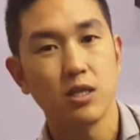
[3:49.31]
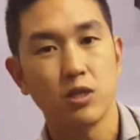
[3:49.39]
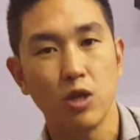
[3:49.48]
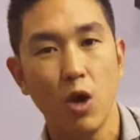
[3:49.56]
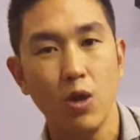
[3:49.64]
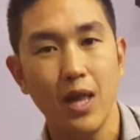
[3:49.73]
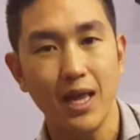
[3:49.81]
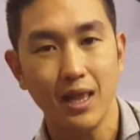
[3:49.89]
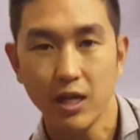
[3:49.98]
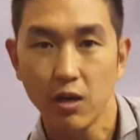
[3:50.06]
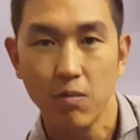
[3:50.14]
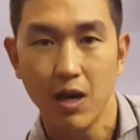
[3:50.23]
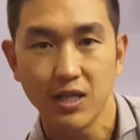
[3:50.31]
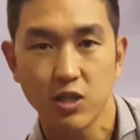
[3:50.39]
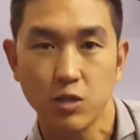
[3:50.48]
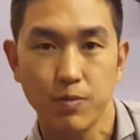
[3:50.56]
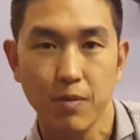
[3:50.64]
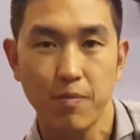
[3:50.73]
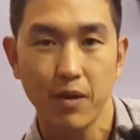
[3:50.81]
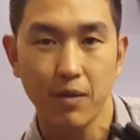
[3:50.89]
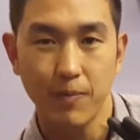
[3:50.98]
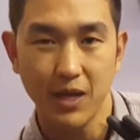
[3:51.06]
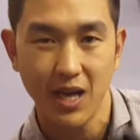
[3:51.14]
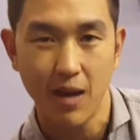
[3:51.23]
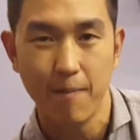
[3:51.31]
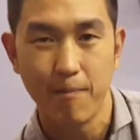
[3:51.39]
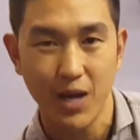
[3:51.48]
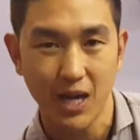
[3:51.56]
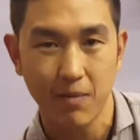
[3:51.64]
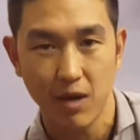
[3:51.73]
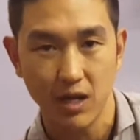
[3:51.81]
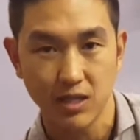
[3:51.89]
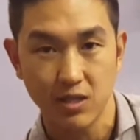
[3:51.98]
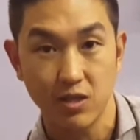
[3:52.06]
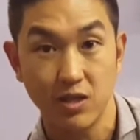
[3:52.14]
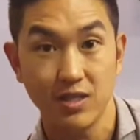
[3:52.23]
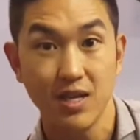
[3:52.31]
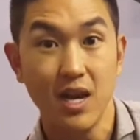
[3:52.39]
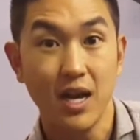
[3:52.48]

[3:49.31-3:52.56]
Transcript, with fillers: So don't let little monsters be, become big monsters.